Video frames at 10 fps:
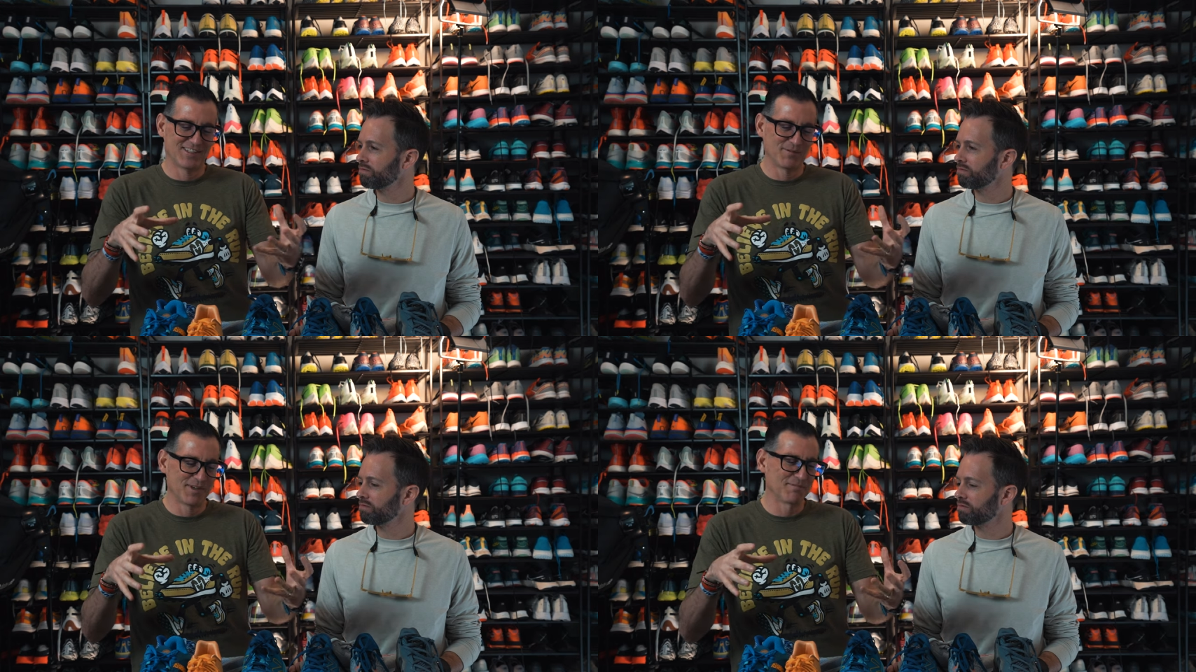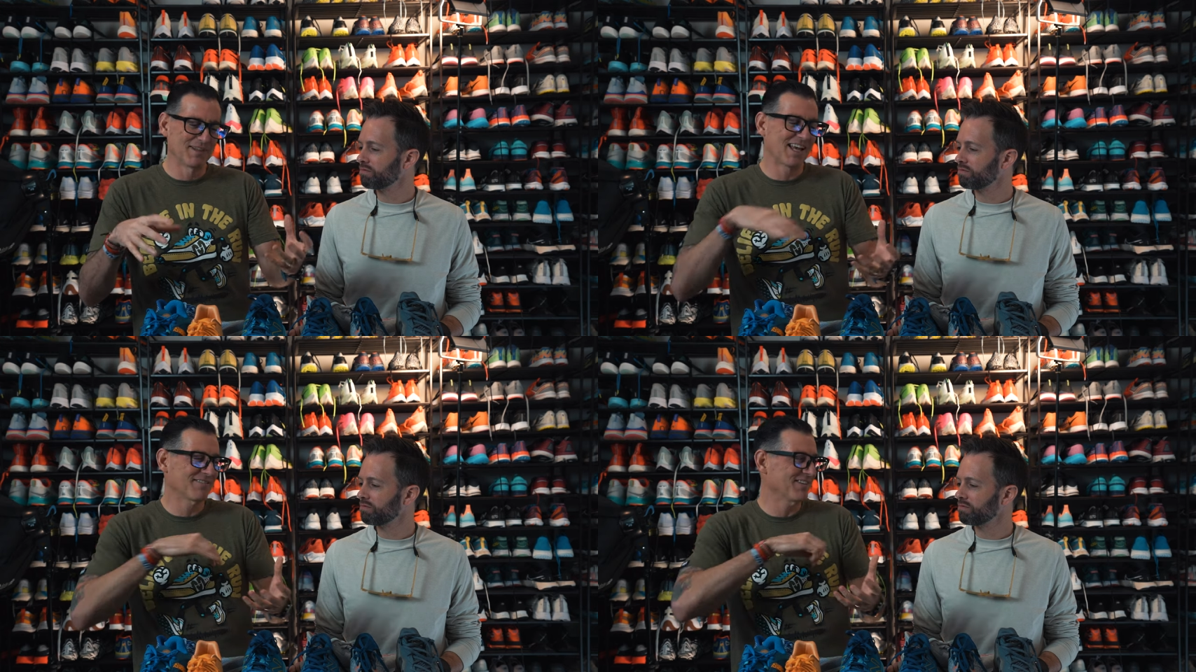Speaker 1: is the big
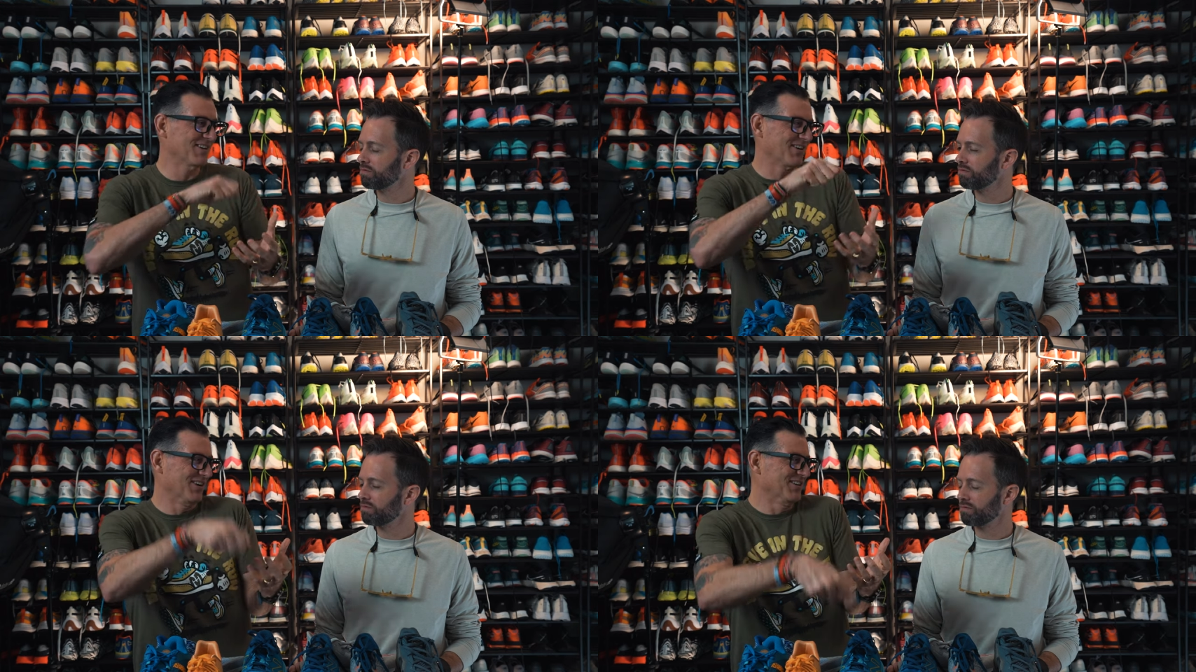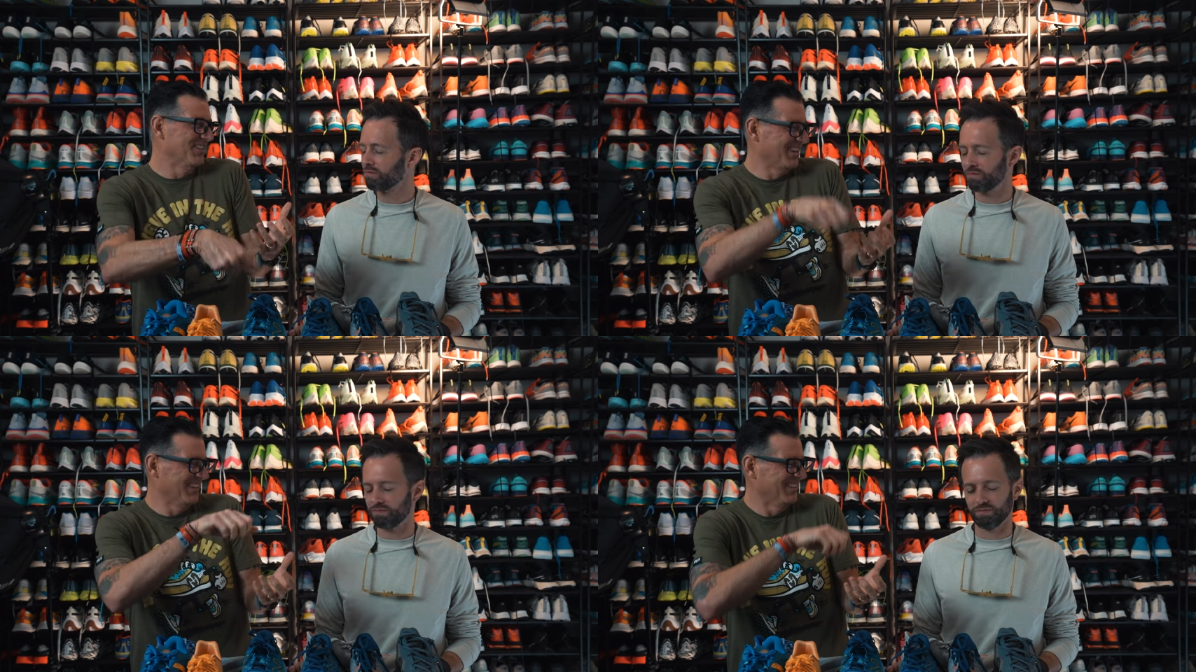black Velcro
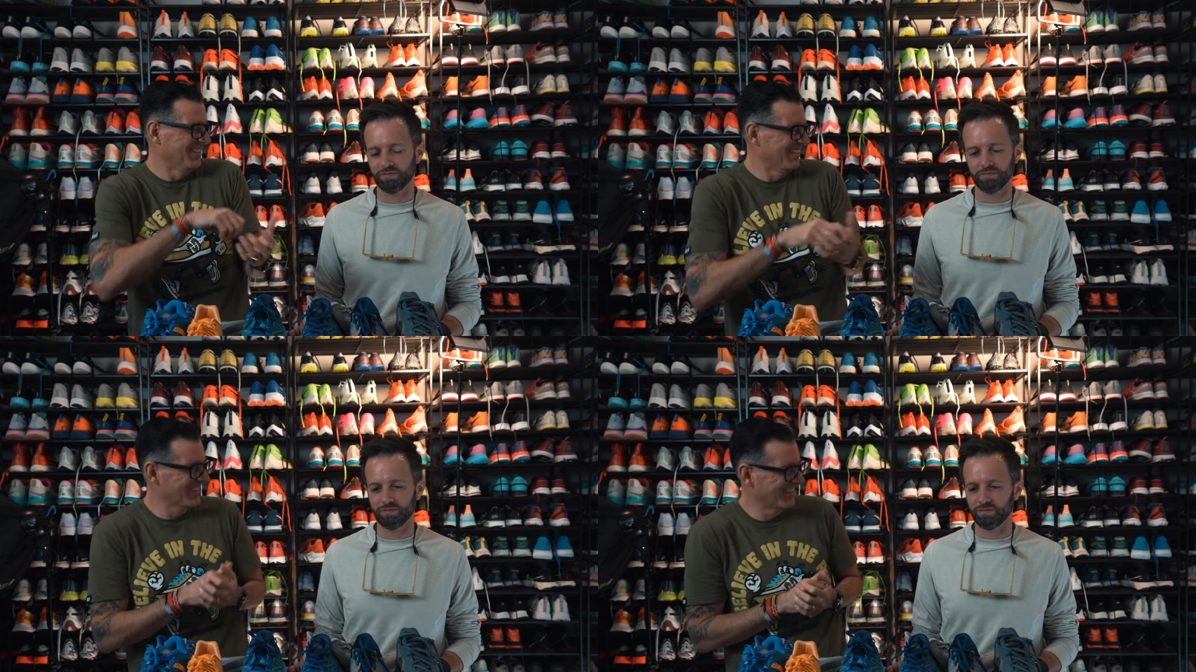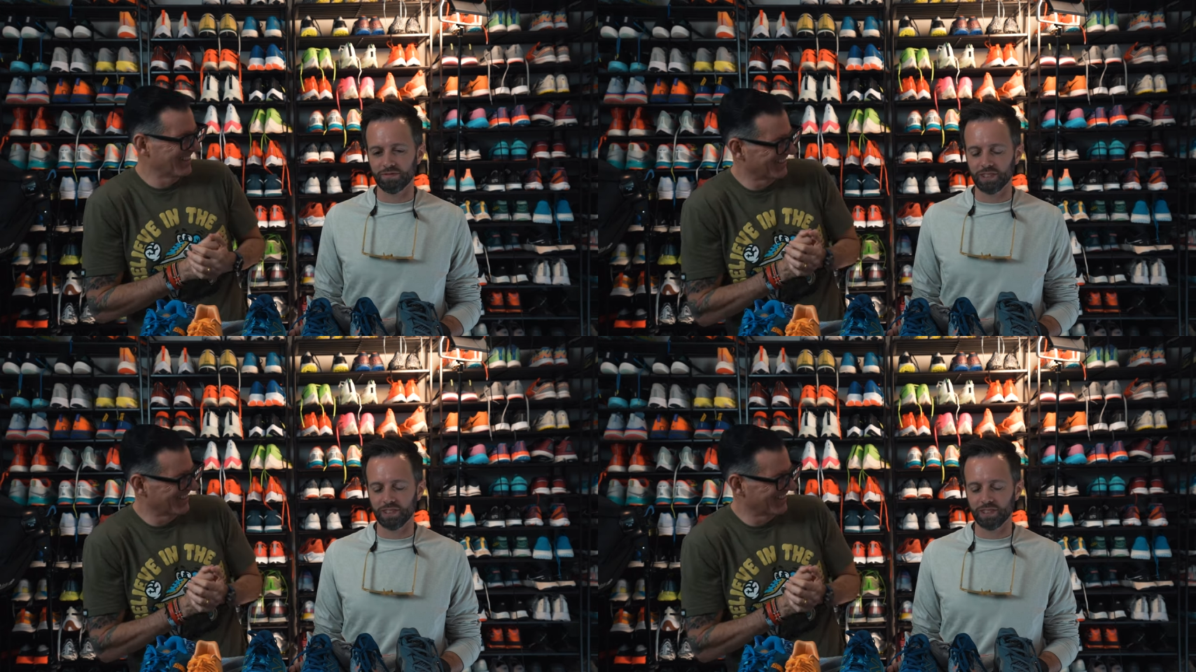shoes.